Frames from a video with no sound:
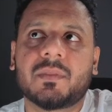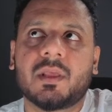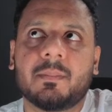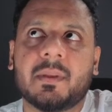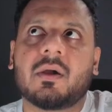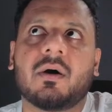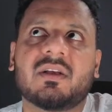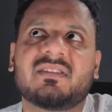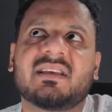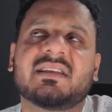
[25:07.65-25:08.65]
Because
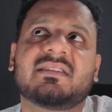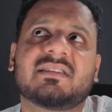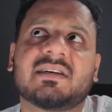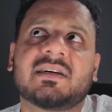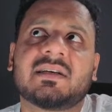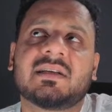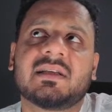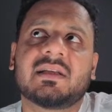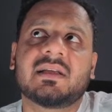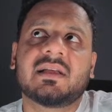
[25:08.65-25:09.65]
it's a
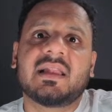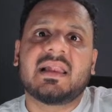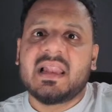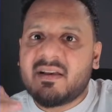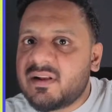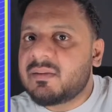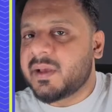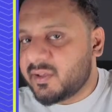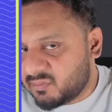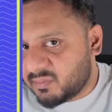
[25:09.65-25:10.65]

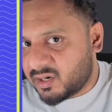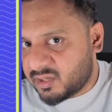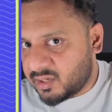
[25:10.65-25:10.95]
level-based marking.